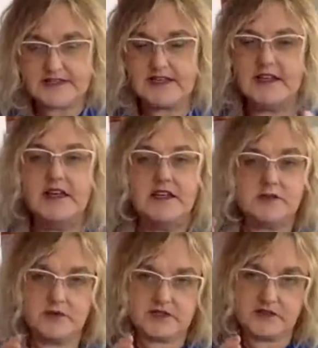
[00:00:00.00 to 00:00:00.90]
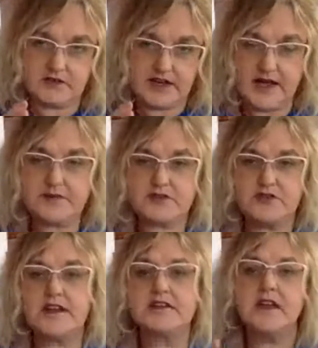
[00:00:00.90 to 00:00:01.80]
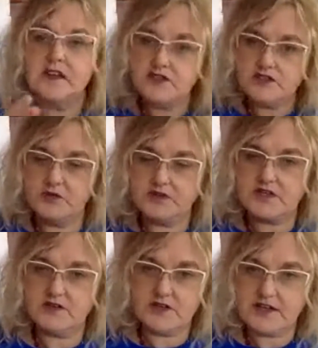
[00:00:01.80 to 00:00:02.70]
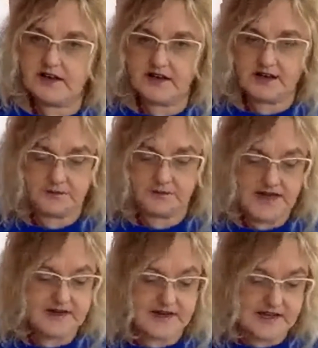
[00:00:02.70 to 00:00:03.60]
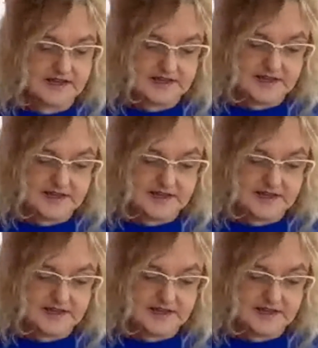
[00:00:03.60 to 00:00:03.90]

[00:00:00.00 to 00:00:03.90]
Do you want to looking abstract? Do you want to looking like pen and ink?